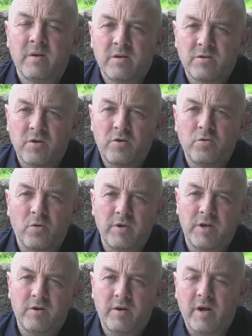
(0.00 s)
So you don't
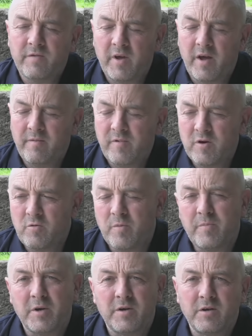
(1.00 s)
need to get the heavy
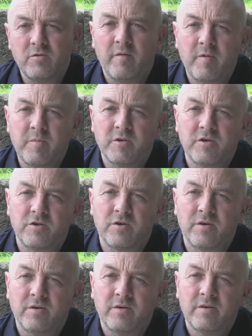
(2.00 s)
equipment into every position.